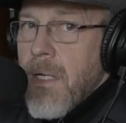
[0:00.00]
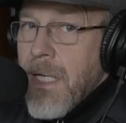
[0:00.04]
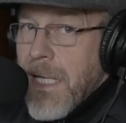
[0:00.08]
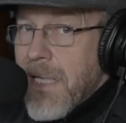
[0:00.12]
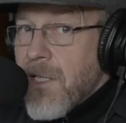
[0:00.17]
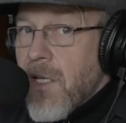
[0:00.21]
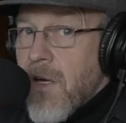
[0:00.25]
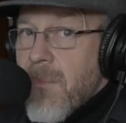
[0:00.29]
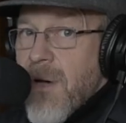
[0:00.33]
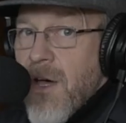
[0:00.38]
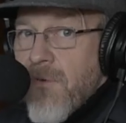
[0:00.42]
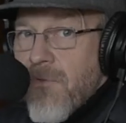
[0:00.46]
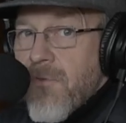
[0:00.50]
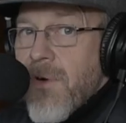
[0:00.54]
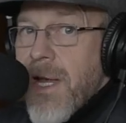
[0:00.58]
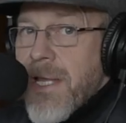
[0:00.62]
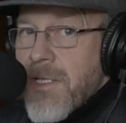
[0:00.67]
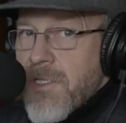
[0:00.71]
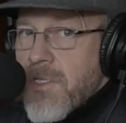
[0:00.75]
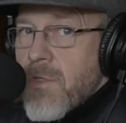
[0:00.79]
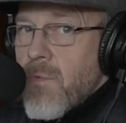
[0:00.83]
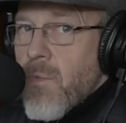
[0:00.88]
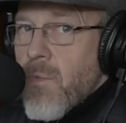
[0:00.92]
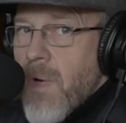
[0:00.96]
Hello, my
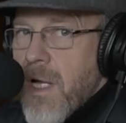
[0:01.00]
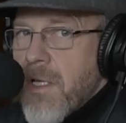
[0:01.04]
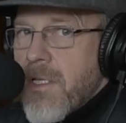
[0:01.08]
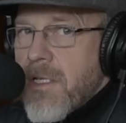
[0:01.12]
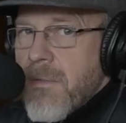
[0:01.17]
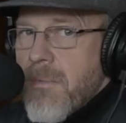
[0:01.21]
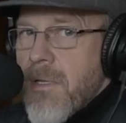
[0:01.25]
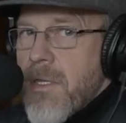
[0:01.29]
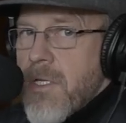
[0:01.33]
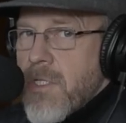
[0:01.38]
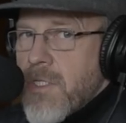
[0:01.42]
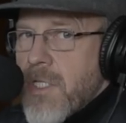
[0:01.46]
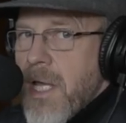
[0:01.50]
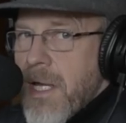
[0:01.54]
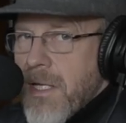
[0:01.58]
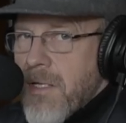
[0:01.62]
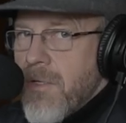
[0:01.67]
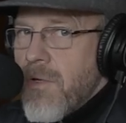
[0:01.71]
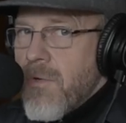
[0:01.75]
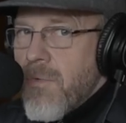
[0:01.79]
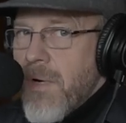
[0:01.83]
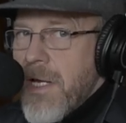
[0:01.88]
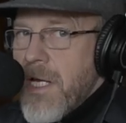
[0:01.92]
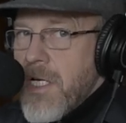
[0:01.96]
friends, and welcome to the second
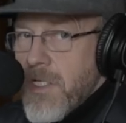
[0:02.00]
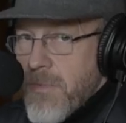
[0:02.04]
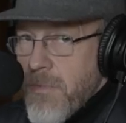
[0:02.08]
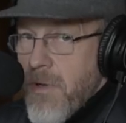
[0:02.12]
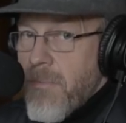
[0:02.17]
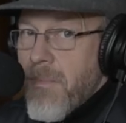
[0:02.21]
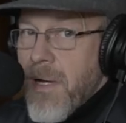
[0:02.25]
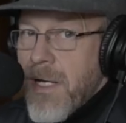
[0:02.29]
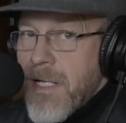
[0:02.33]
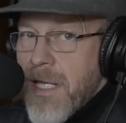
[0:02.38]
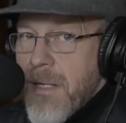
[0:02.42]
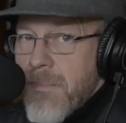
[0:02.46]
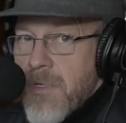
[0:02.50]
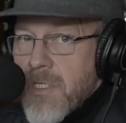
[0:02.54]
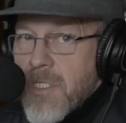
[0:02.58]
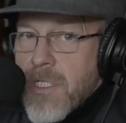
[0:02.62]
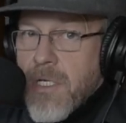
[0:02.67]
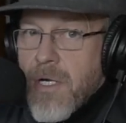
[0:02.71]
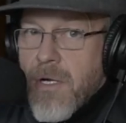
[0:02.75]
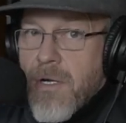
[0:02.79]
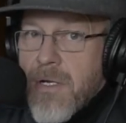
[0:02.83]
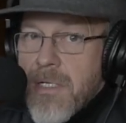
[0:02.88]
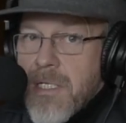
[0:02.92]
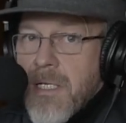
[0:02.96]
arrangement. My name is
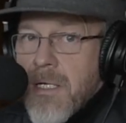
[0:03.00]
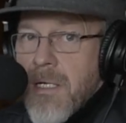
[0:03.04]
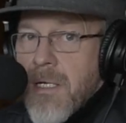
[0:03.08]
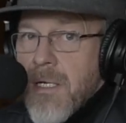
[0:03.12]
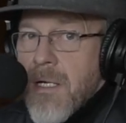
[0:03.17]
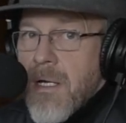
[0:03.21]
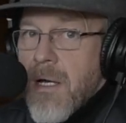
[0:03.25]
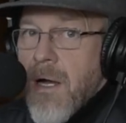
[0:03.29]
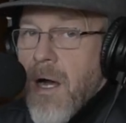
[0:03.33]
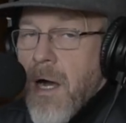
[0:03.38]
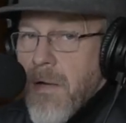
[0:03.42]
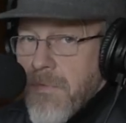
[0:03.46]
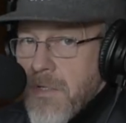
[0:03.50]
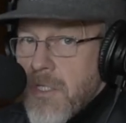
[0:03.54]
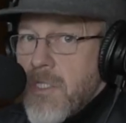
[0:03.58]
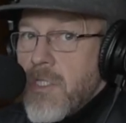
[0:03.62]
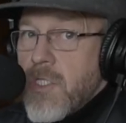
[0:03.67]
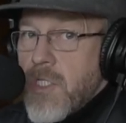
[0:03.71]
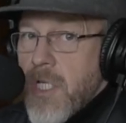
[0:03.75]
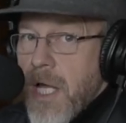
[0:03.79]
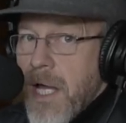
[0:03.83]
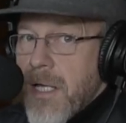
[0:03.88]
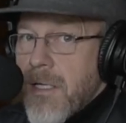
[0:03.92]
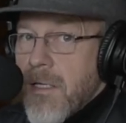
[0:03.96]
Kurt. On this
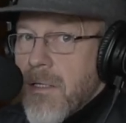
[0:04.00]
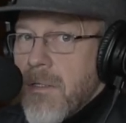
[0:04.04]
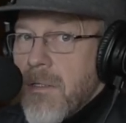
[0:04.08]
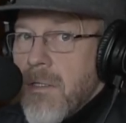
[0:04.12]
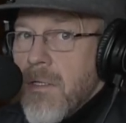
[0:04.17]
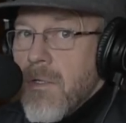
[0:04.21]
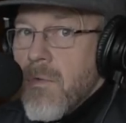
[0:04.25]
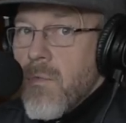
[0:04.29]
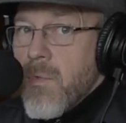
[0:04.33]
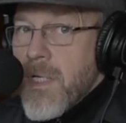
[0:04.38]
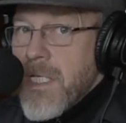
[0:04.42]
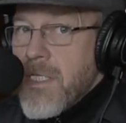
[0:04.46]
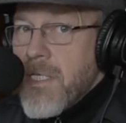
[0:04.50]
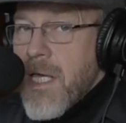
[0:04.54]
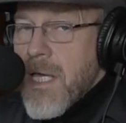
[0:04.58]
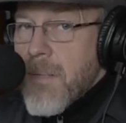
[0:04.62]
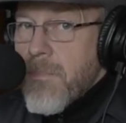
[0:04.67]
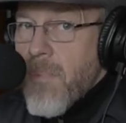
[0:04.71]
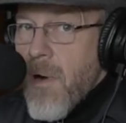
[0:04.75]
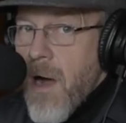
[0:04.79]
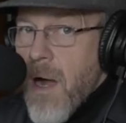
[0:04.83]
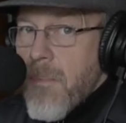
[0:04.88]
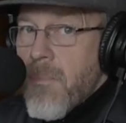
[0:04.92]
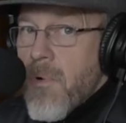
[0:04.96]
channel, we take
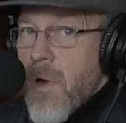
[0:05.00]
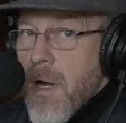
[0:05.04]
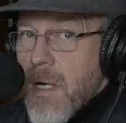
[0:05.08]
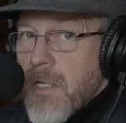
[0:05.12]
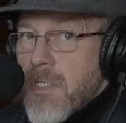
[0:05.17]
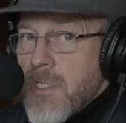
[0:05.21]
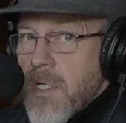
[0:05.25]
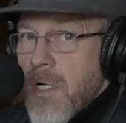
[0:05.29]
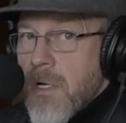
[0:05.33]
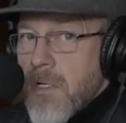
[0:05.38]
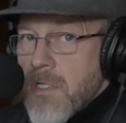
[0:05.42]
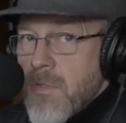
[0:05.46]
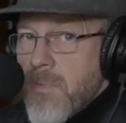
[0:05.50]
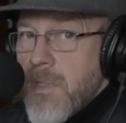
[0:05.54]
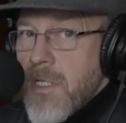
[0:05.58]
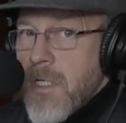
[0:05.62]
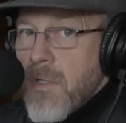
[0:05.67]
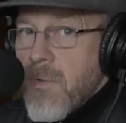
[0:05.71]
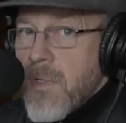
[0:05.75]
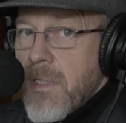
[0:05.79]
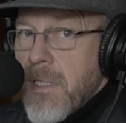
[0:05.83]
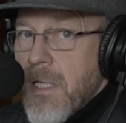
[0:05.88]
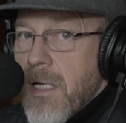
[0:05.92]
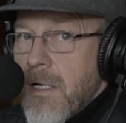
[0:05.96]
pop rock songs we
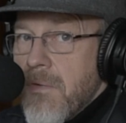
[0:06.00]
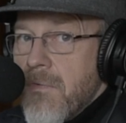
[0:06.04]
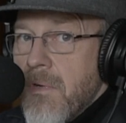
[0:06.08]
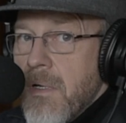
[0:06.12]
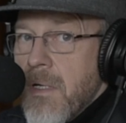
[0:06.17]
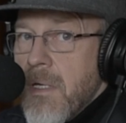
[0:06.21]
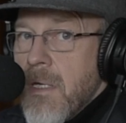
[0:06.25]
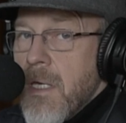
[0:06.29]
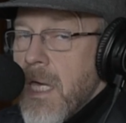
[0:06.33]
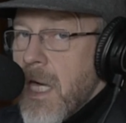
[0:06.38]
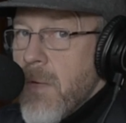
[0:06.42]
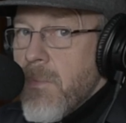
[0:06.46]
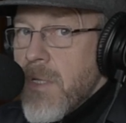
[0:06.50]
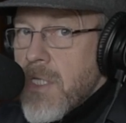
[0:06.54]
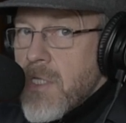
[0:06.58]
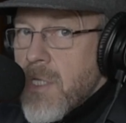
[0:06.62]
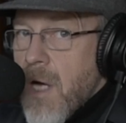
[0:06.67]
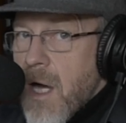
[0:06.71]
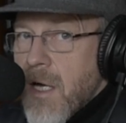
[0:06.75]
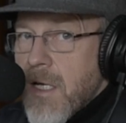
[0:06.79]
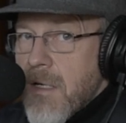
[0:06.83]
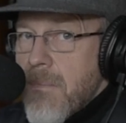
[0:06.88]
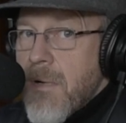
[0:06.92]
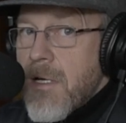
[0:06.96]
know and love, and we
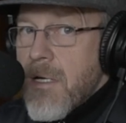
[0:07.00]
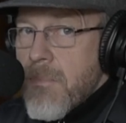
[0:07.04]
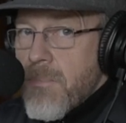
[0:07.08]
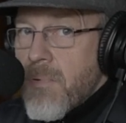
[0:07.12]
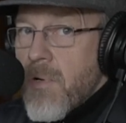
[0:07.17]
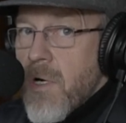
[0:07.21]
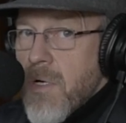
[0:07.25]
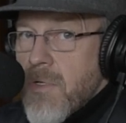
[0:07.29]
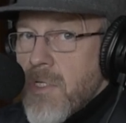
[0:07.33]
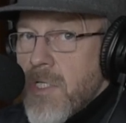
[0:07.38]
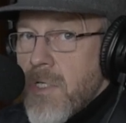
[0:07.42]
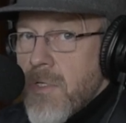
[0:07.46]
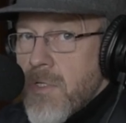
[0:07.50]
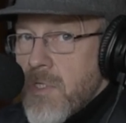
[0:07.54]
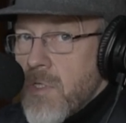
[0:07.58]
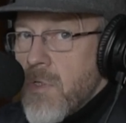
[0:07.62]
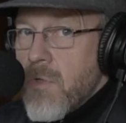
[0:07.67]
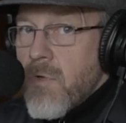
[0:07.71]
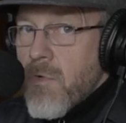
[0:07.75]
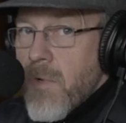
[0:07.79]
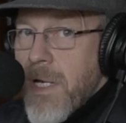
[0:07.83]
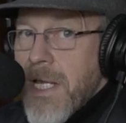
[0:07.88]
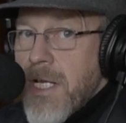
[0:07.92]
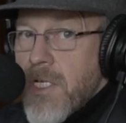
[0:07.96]
talk about approaches to
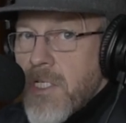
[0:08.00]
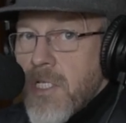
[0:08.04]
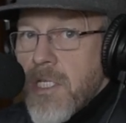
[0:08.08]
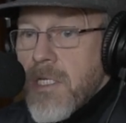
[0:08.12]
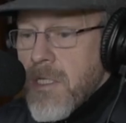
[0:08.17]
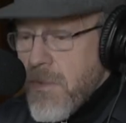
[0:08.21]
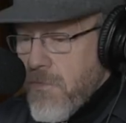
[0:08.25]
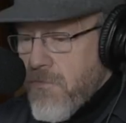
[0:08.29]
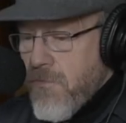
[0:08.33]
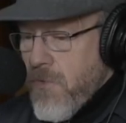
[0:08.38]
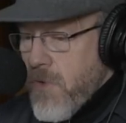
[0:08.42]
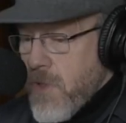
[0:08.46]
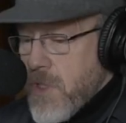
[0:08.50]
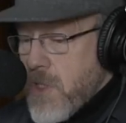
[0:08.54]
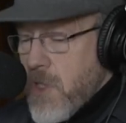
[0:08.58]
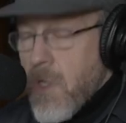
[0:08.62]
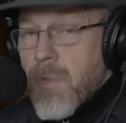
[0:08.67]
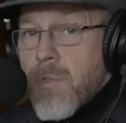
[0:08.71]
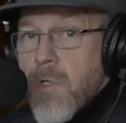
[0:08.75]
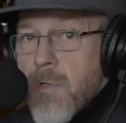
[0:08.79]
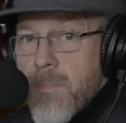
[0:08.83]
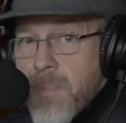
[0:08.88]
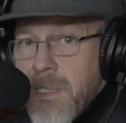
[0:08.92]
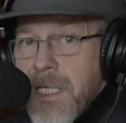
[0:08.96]
arranging them for
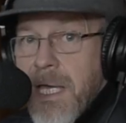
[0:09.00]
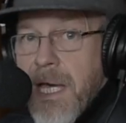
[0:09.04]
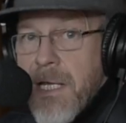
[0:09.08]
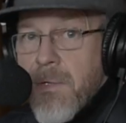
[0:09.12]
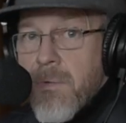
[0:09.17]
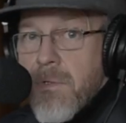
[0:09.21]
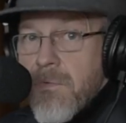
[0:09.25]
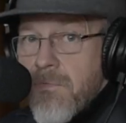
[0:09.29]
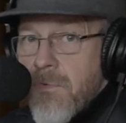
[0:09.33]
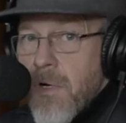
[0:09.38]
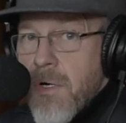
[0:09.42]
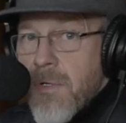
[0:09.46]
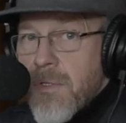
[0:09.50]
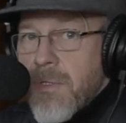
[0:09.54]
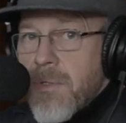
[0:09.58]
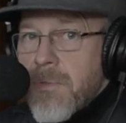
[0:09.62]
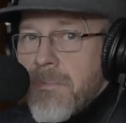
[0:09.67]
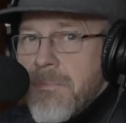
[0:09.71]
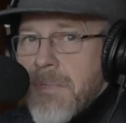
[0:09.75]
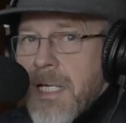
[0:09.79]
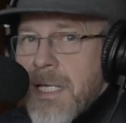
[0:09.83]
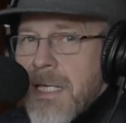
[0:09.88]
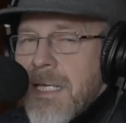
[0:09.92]
solo piano and vocal.